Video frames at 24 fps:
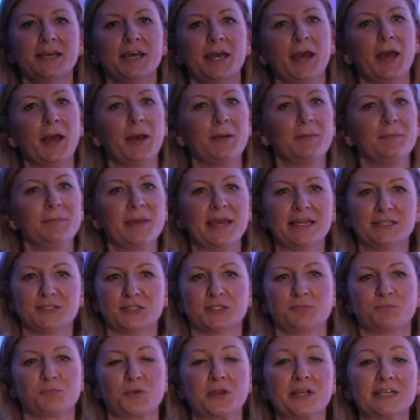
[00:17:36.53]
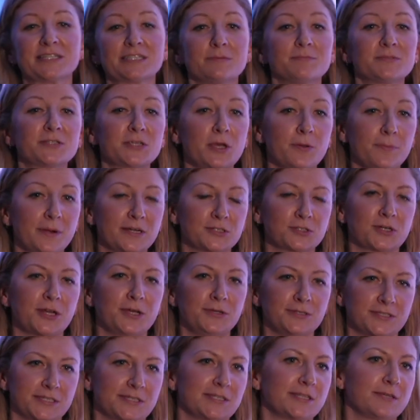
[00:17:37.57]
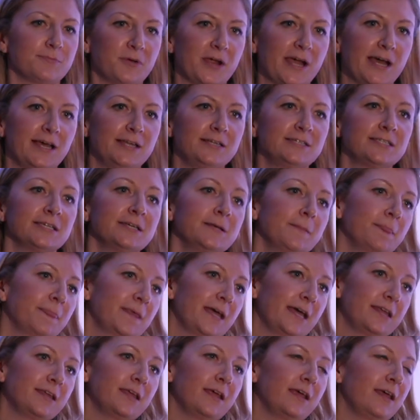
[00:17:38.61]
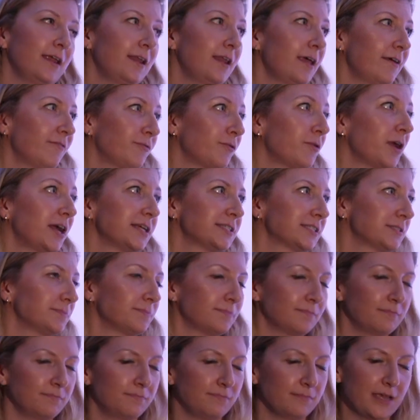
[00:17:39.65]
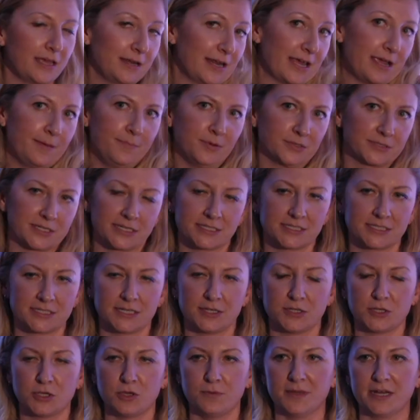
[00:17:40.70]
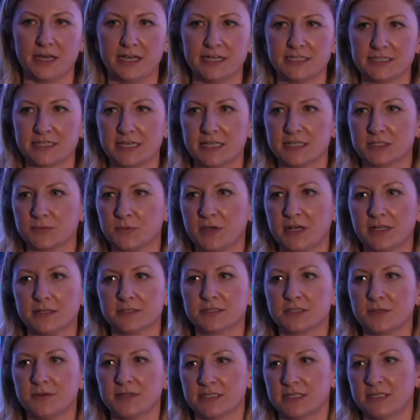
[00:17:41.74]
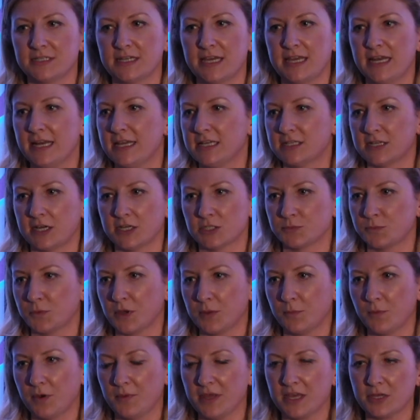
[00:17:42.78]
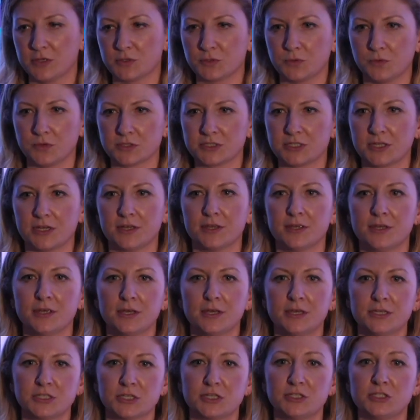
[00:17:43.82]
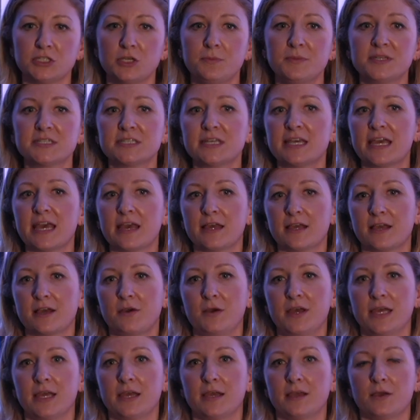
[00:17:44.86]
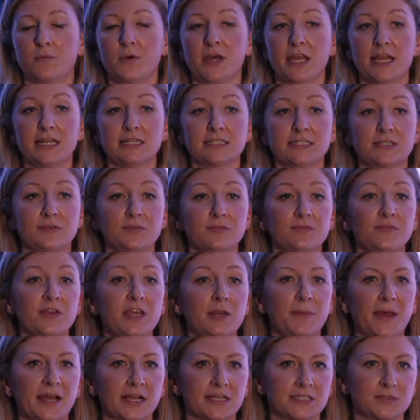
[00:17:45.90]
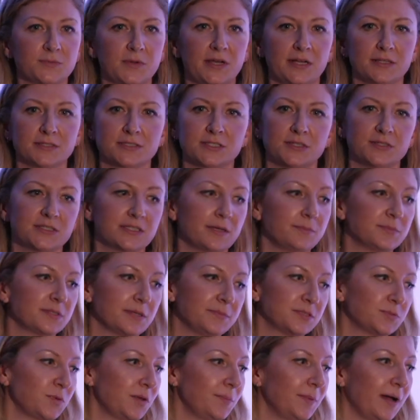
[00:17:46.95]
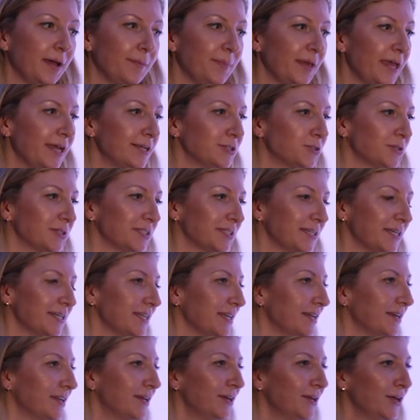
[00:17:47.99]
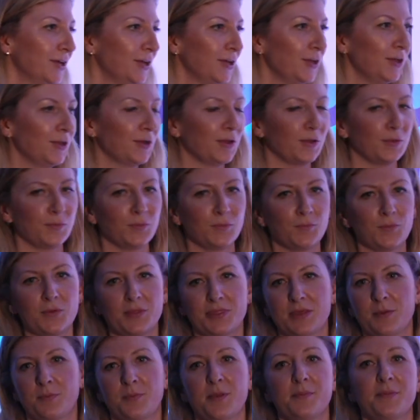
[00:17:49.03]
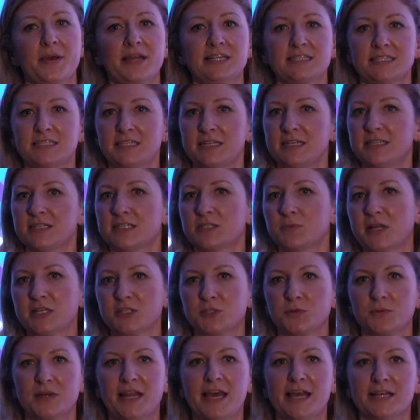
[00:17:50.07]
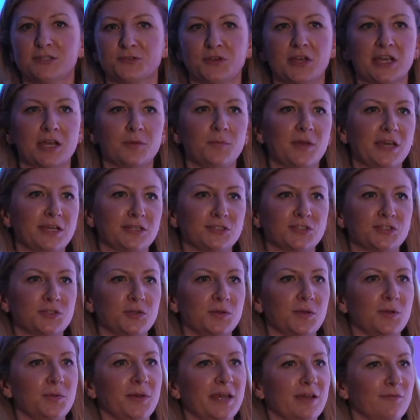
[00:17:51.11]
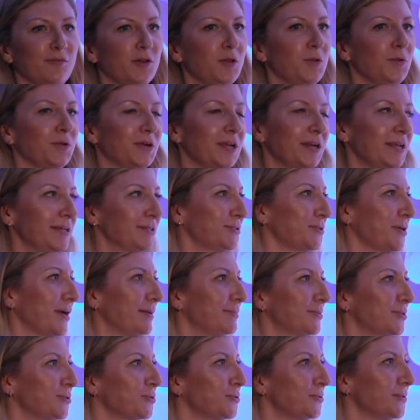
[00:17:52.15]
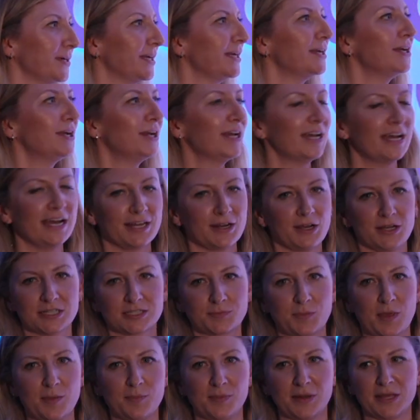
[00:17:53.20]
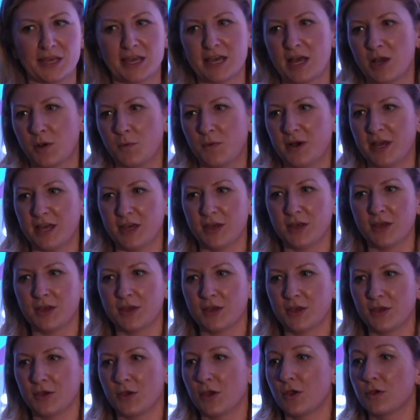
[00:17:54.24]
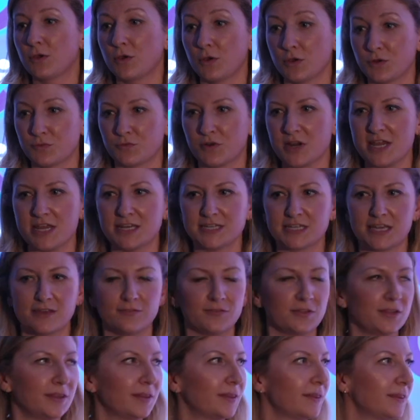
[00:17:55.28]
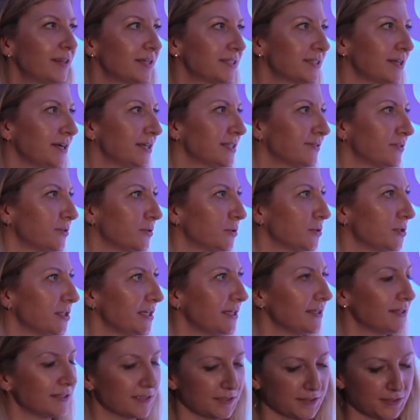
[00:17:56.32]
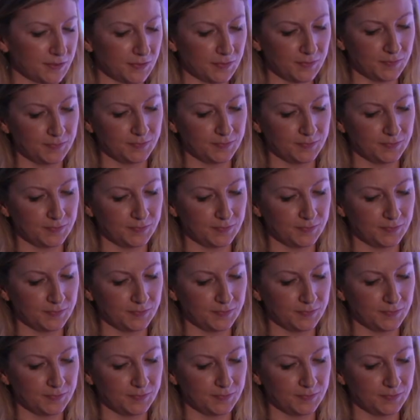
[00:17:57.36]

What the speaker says: It just brings them so much closer to the brand, and it for us enables us to humanize it as well. So it's a daily touch point where we can talk to consumers and get quite instant feedback as well. So sometimes we might be interested in their propensity to switch to electric, and we could just do a quick vote on an Instagram story and ask people and get quite a good read given the size of our audience. So.